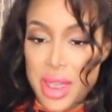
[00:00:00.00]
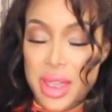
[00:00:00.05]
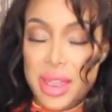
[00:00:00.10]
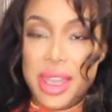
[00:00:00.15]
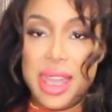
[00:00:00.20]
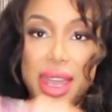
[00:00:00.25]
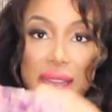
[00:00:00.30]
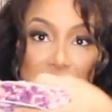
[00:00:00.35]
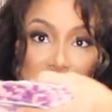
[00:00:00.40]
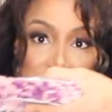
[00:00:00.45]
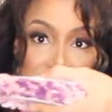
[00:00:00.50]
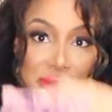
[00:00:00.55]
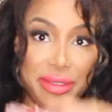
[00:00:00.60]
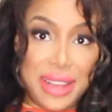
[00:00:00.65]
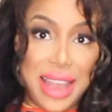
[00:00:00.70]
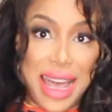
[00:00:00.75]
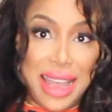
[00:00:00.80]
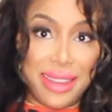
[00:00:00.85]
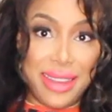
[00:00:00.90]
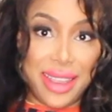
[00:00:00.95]
Okay, you got it
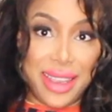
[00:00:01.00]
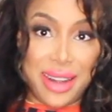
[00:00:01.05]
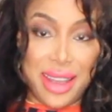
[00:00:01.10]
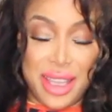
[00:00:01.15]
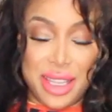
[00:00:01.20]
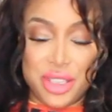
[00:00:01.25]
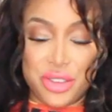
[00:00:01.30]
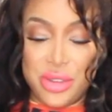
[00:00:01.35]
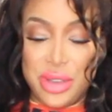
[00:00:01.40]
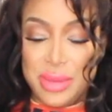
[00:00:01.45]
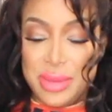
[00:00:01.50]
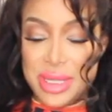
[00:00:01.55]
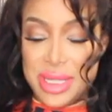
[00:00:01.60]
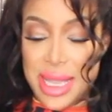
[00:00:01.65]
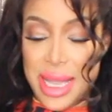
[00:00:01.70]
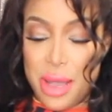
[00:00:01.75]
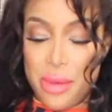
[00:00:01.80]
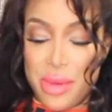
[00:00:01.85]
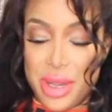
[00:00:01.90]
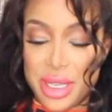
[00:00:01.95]
flat like an ice cream
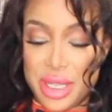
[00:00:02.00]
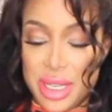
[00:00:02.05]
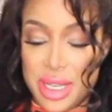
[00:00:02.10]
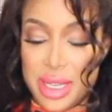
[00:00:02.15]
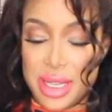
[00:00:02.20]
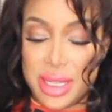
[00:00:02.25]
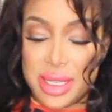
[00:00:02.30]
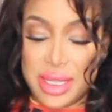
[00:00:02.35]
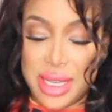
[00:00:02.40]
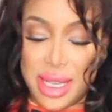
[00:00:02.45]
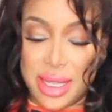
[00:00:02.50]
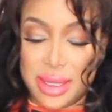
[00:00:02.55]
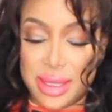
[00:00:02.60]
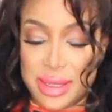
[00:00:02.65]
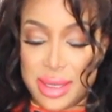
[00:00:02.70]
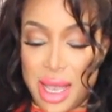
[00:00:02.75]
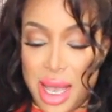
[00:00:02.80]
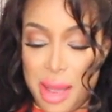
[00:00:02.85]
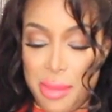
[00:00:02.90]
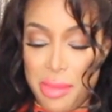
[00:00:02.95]
sandwich. Take the
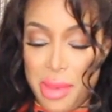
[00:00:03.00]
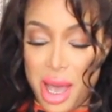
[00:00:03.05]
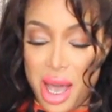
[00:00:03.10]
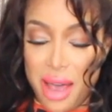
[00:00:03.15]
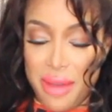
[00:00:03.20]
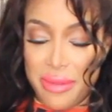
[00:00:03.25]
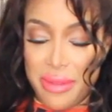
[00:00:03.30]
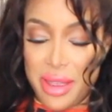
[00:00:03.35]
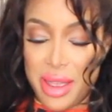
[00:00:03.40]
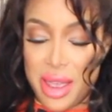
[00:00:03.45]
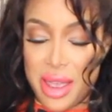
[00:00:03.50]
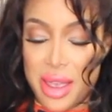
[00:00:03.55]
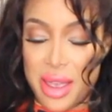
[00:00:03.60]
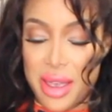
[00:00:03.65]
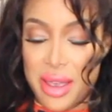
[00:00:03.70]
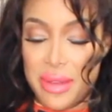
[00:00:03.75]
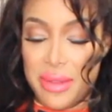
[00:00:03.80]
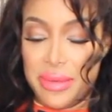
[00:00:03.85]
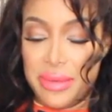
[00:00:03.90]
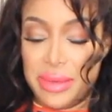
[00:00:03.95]
top off,
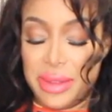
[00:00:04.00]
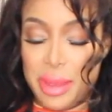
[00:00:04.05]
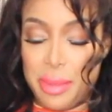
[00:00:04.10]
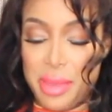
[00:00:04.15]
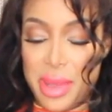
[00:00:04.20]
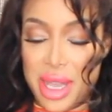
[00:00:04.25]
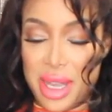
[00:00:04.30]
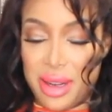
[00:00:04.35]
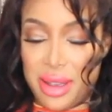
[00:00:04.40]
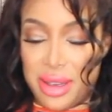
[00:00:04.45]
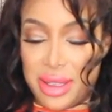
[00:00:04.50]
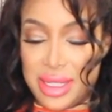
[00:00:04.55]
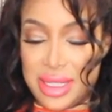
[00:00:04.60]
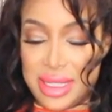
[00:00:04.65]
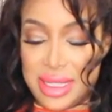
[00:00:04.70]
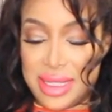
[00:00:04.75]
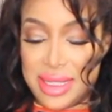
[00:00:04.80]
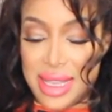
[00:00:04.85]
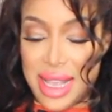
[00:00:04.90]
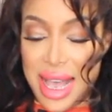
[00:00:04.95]
flip it on
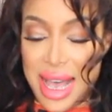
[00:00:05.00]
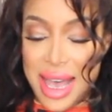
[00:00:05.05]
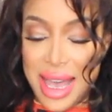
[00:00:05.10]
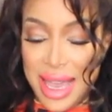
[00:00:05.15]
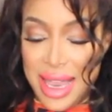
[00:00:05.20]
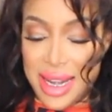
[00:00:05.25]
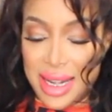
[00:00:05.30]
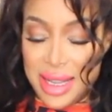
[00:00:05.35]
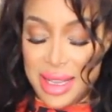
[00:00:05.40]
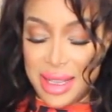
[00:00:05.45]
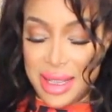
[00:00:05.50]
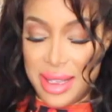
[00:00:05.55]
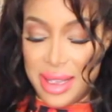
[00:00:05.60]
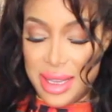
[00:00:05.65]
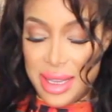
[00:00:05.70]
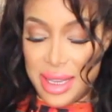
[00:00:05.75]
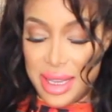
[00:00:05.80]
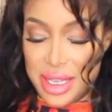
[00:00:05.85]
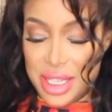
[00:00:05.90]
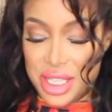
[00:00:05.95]
its side,
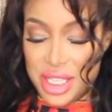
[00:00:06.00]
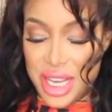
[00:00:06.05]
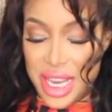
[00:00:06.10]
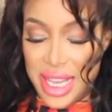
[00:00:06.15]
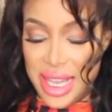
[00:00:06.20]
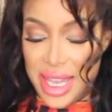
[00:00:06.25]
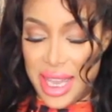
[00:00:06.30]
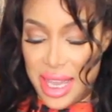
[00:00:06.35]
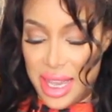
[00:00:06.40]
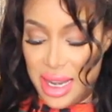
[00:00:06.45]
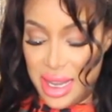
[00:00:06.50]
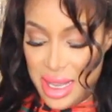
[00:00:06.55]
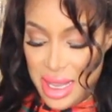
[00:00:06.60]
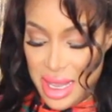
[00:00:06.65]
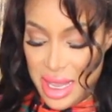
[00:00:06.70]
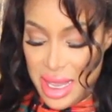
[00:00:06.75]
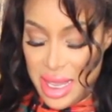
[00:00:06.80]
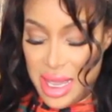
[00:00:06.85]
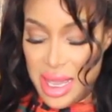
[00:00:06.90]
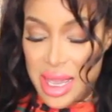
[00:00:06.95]
shake it,
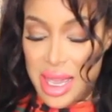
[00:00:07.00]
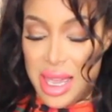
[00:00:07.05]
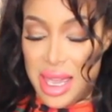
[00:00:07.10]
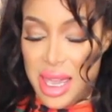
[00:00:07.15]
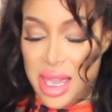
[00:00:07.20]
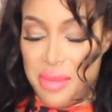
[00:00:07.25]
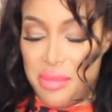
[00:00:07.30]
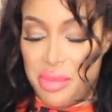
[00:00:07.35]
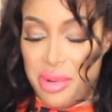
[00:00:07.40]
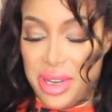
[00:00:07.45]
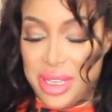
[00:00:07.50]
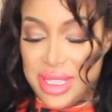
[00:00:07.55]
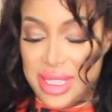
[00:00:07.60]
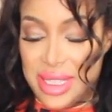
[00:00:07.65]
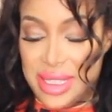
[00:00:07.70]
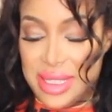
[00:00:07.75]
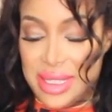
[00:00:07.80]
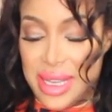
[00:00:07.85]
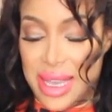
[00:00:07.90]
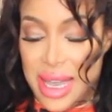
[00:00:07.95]
and press
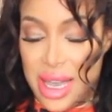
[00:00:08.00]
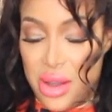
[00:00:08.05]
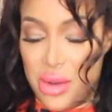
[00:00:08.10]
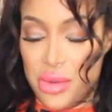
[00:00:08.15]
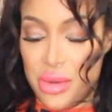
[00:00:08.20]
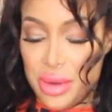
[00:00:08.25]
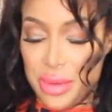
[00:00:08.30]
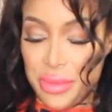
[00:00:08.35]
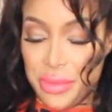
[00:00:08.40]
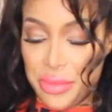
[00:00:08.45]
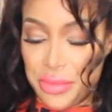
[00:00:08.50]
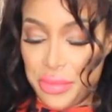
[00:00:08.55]
it down.